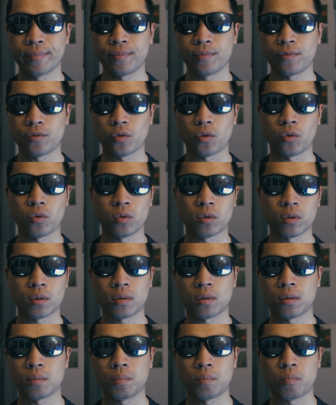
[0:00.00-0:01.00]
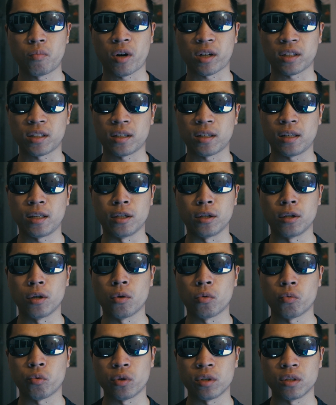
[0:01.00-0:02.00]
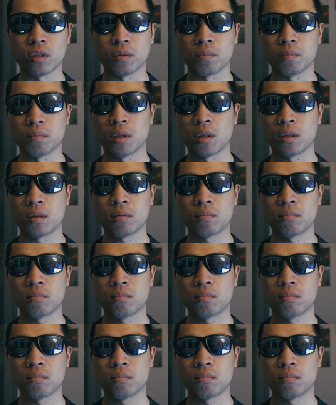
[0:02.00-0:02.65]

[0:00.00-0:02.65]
for practically no reason but